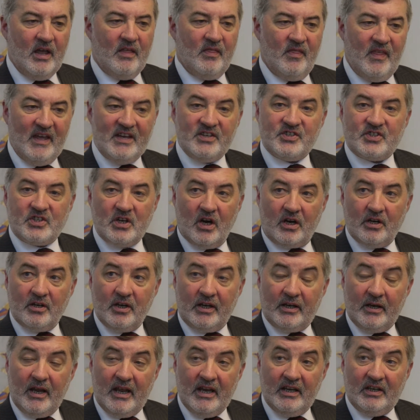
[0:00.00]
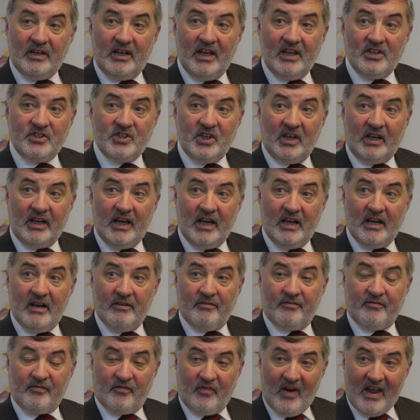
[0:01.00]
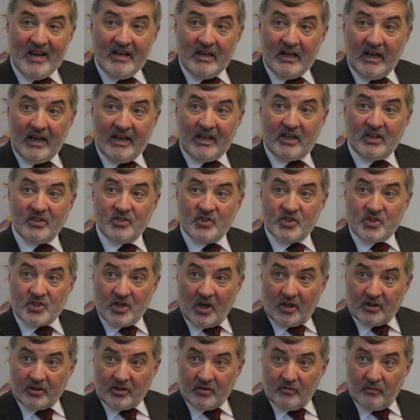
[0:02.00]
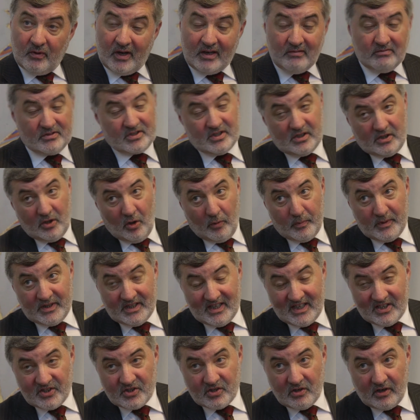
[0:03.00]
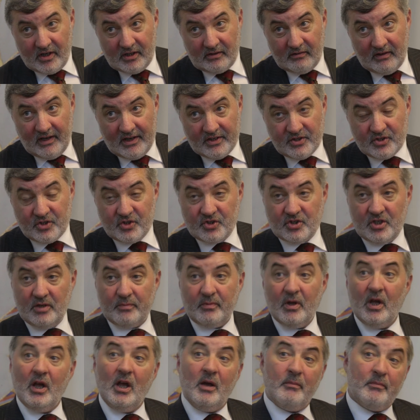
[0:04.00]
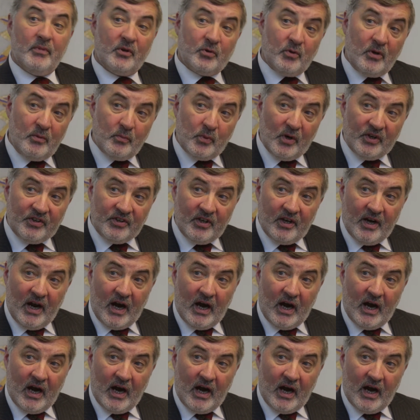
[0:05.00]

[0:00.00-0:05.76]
They started engaging in a friendly, constructive way, which had not been the historic relationship between Britain and